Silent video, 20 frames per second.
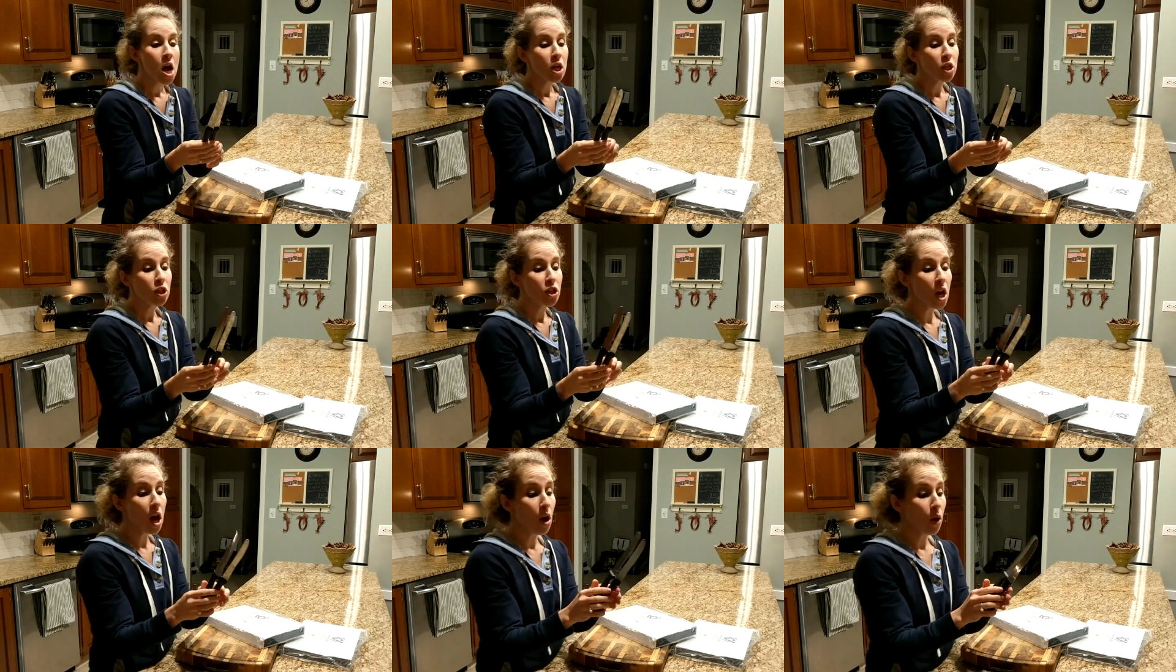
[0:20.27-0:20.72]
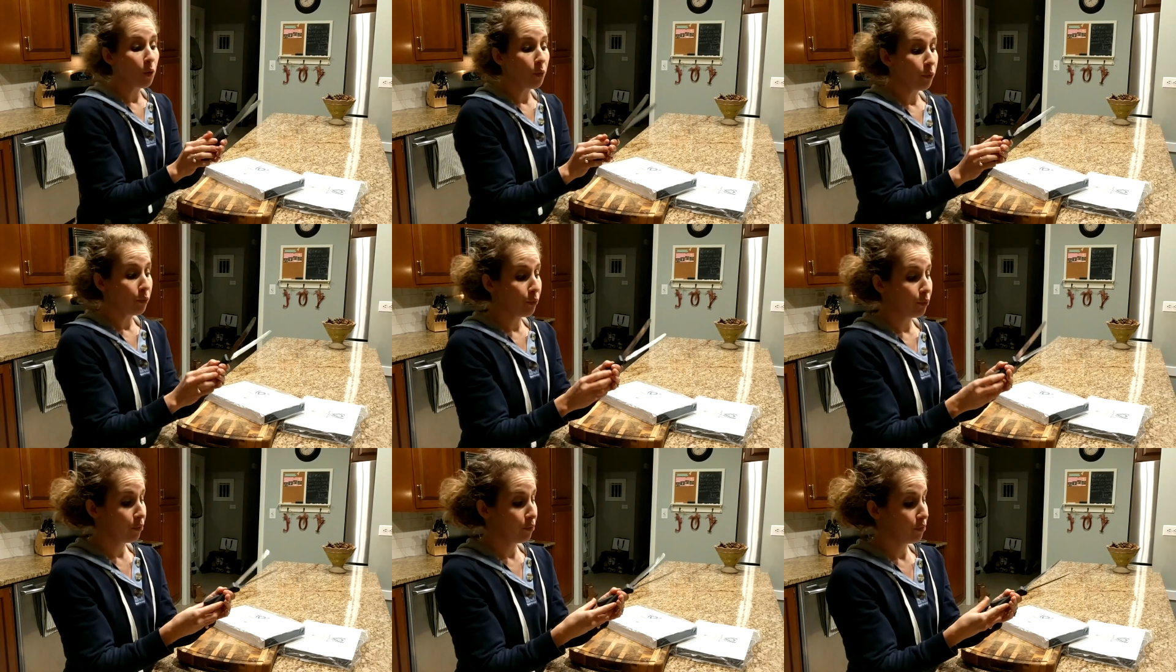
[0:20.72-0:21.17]
So,
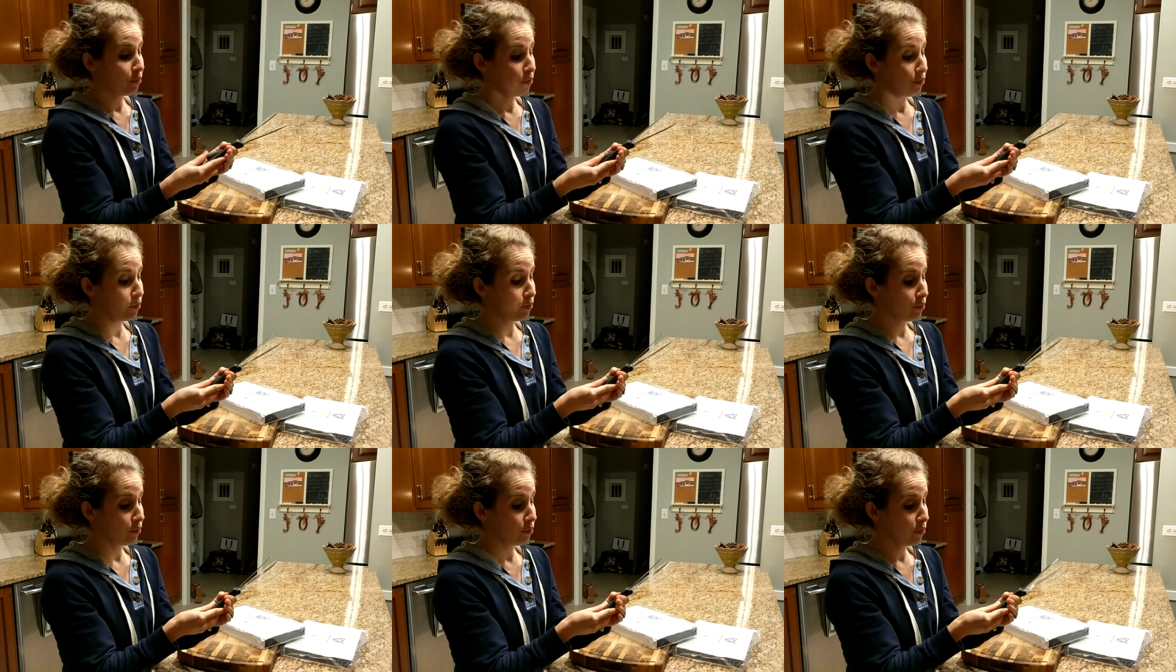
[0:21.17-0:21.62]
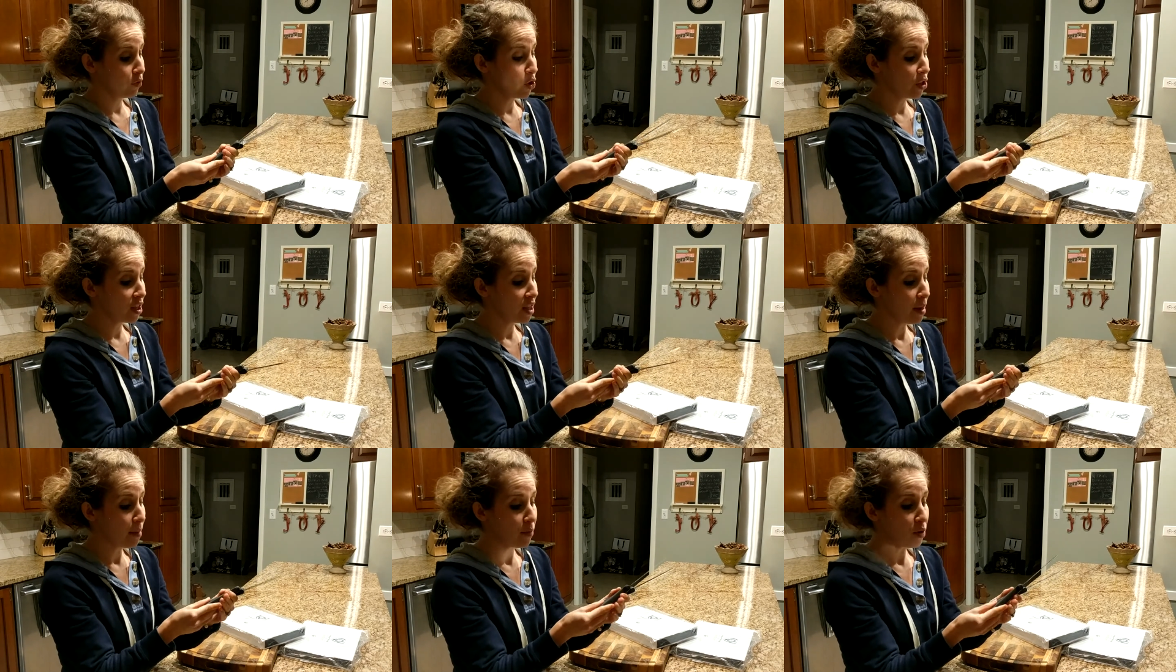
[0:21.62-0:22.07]
look
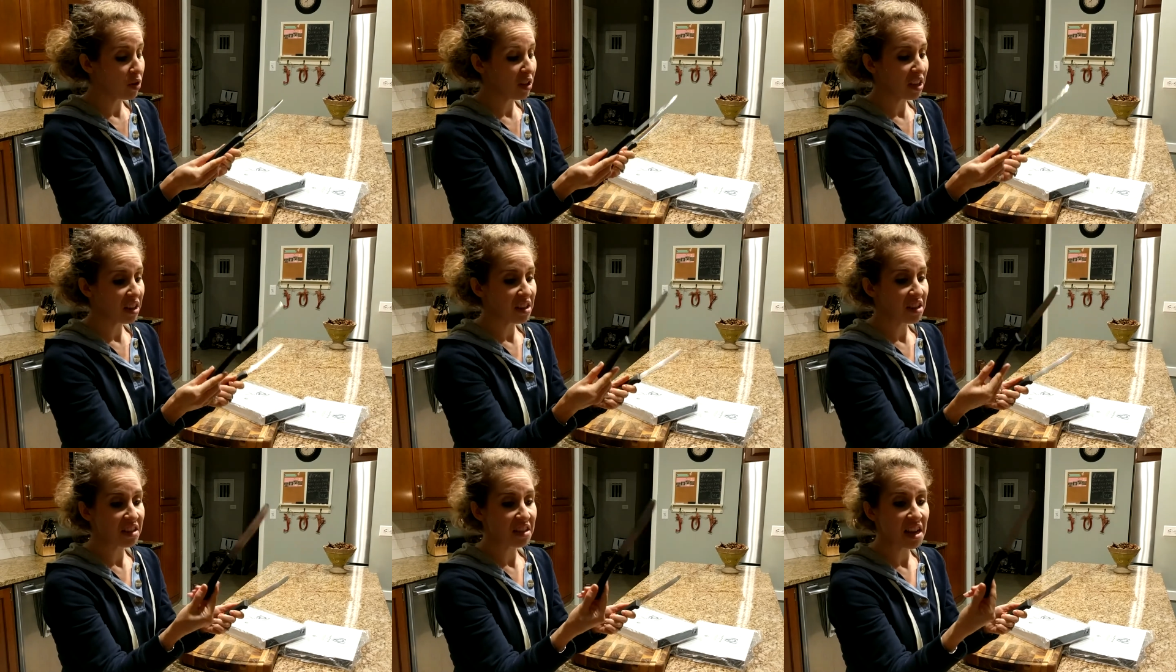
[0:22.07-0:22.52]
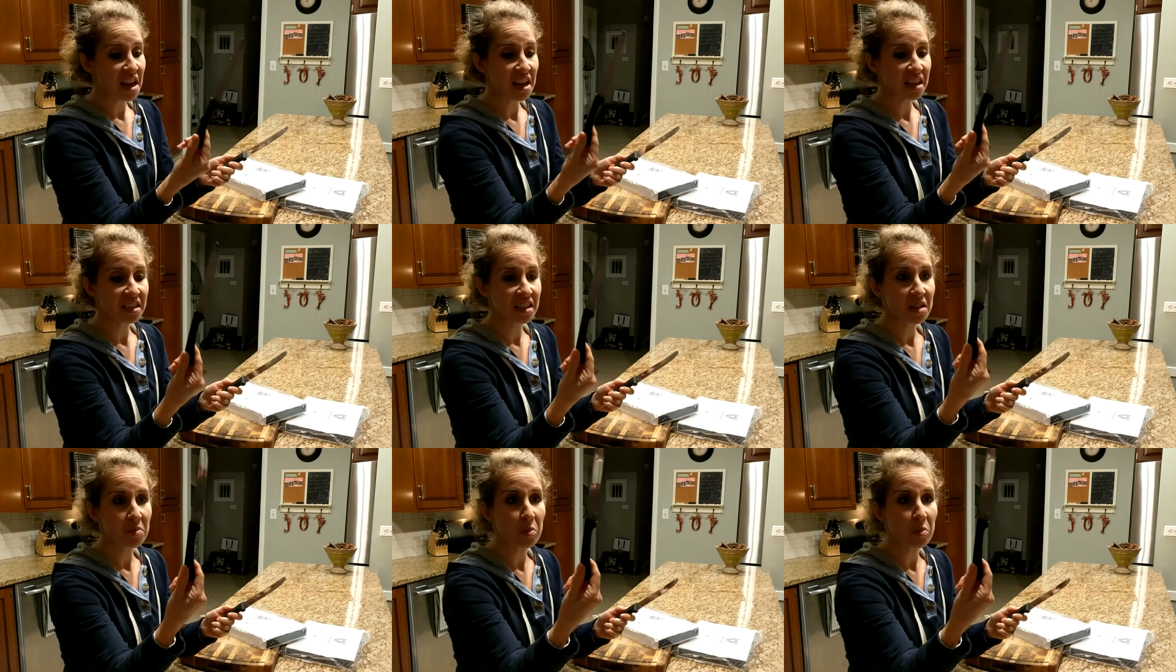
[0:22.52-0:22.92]
at them, they're like these nasty